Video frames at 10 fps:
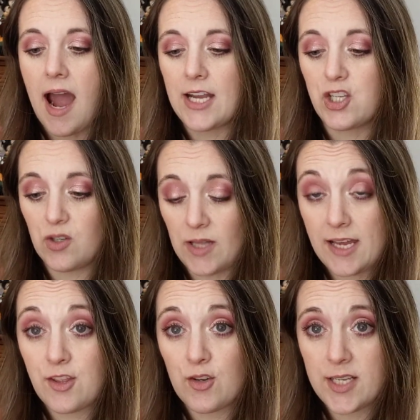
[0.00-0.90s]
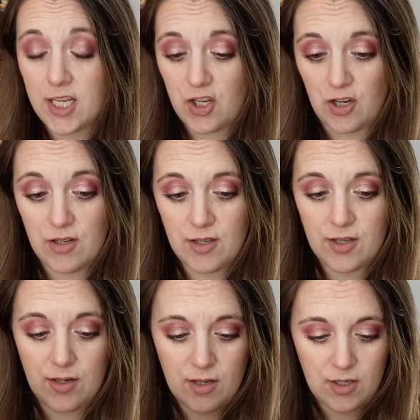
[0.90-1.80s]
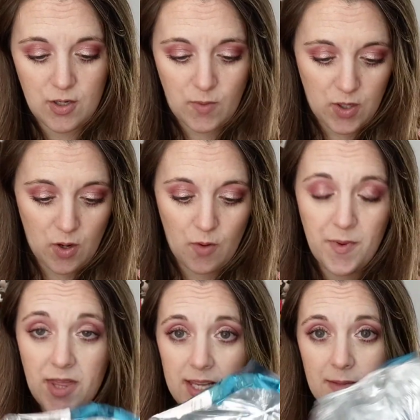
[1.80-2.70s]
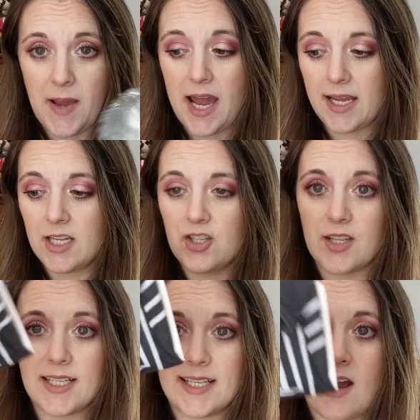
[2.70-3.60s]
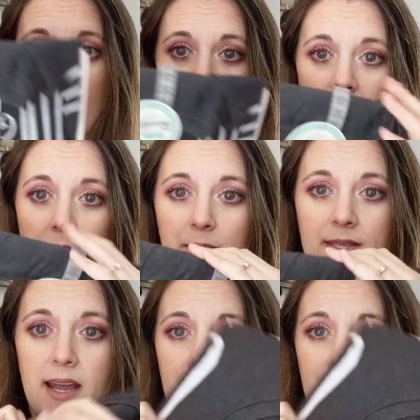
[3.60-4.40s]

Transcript: I do like their t-shirts. So when you open this package, this is how it comes.